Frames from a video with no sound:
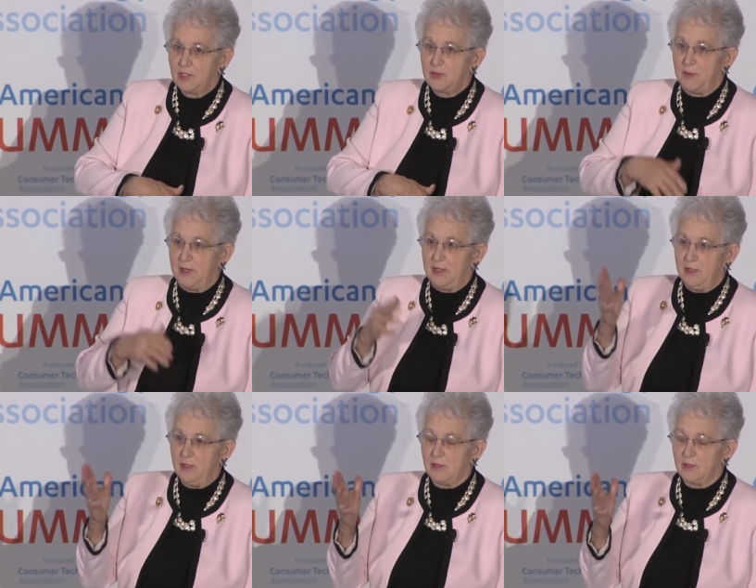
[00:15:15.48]
Spent a
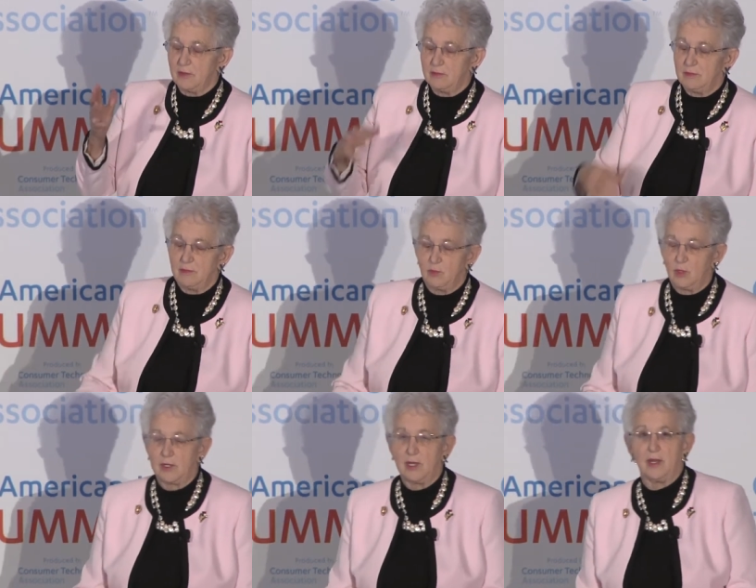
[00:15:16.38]
year
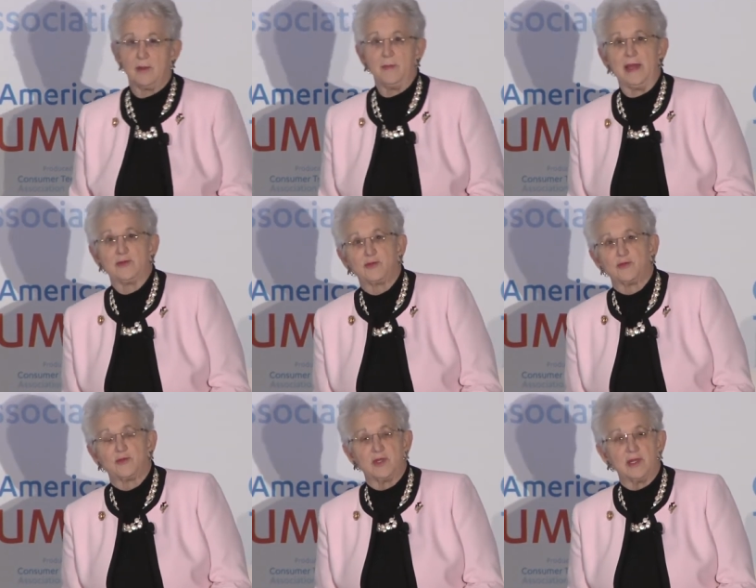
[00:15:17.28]
working on a
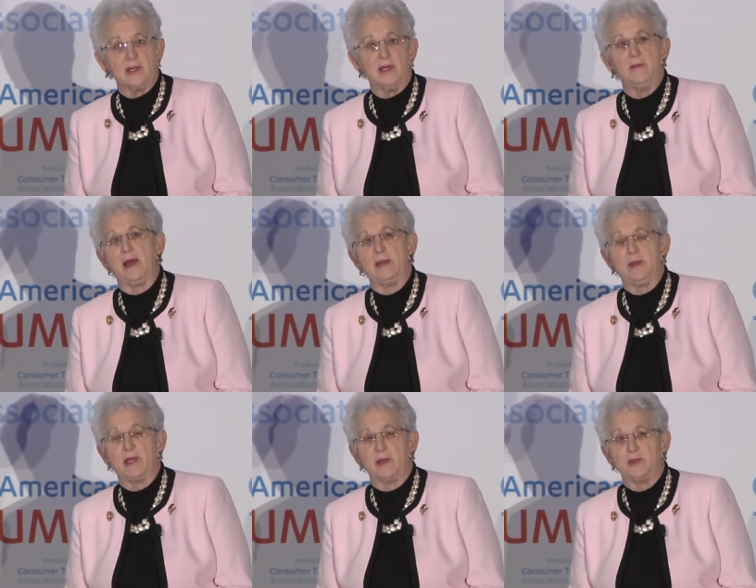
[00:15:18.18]
master's, thinking he might
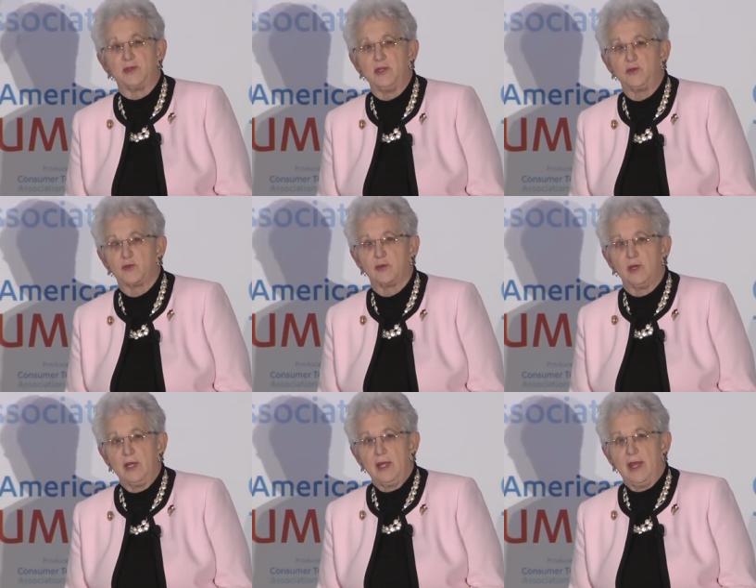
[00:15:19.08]
become a teacher.
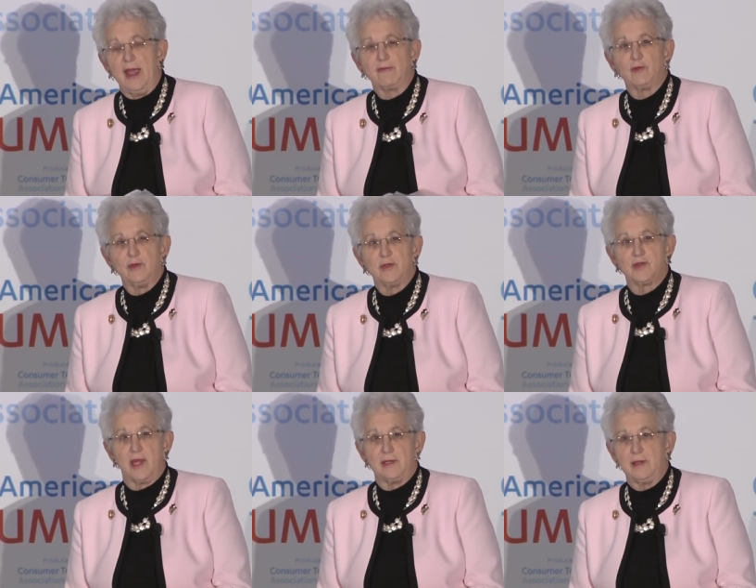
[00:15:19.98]
After he
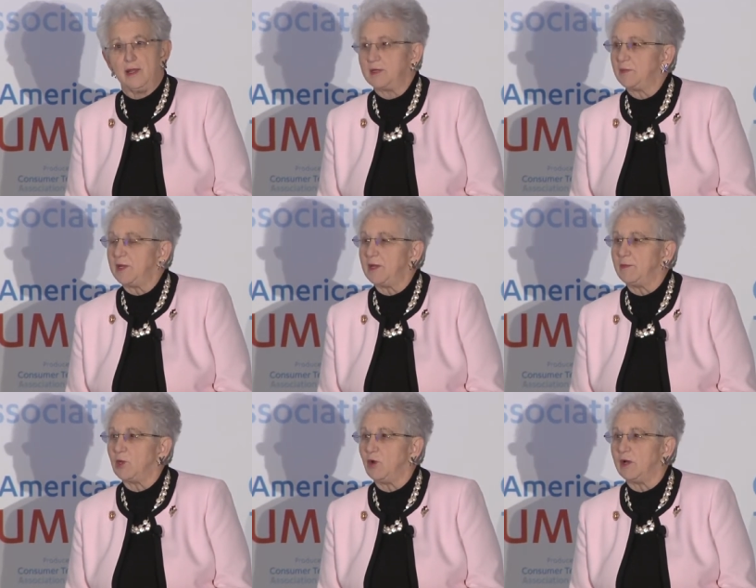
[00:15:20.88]
decided not to
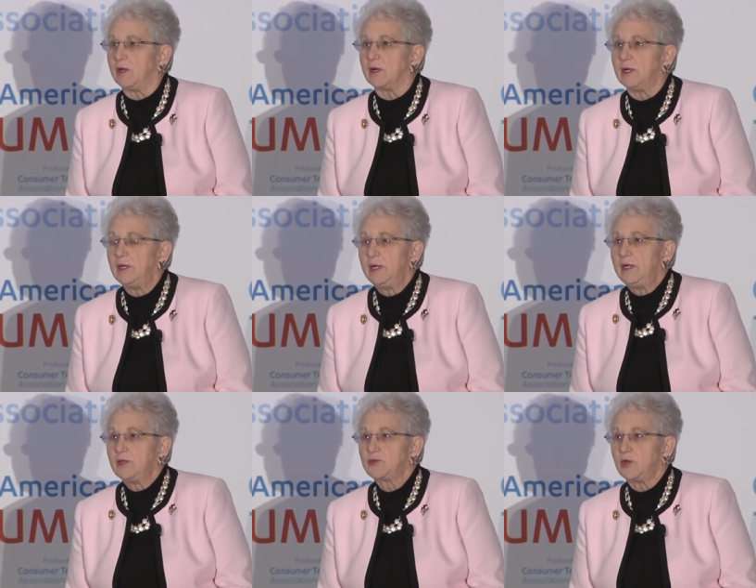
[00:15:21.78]
become a lawyer,
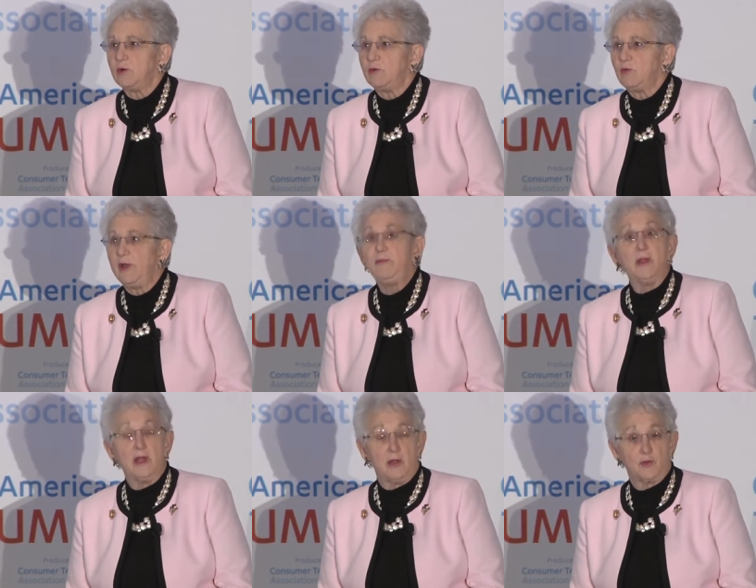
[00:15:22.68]
so we've
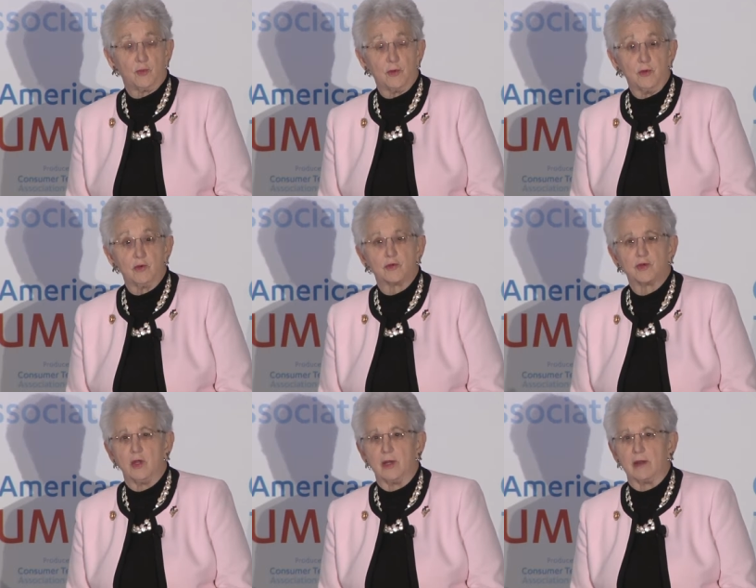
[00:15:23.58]
been
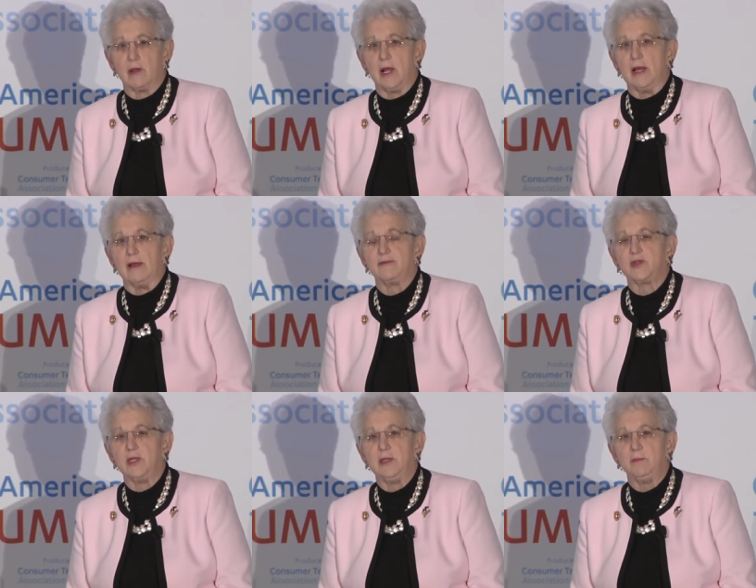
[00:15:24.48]
entrepreneurs all our
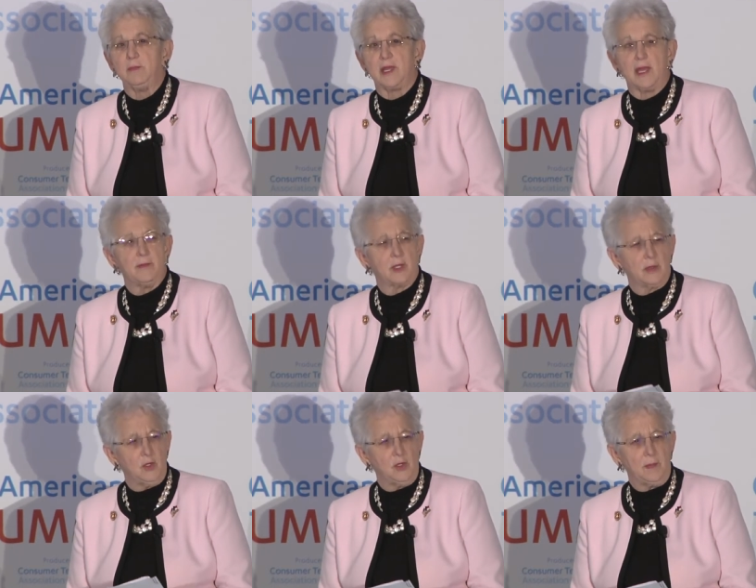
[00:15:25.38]
lives. He became a
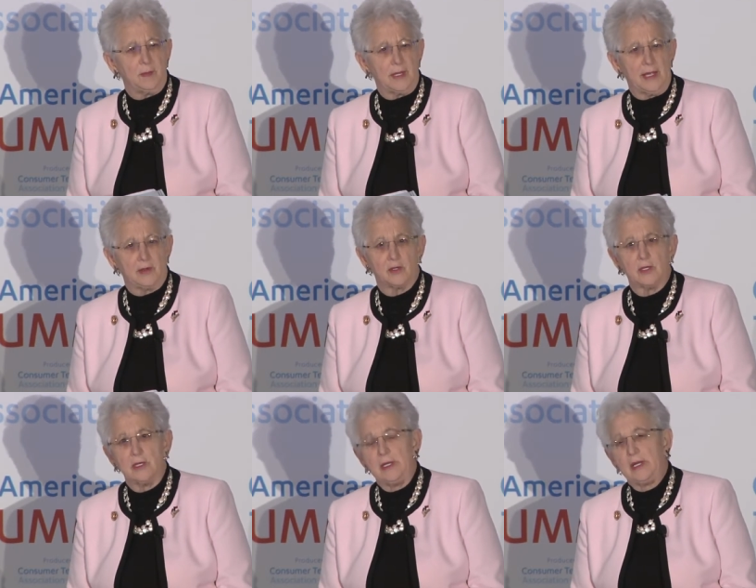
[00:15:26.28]
community planner,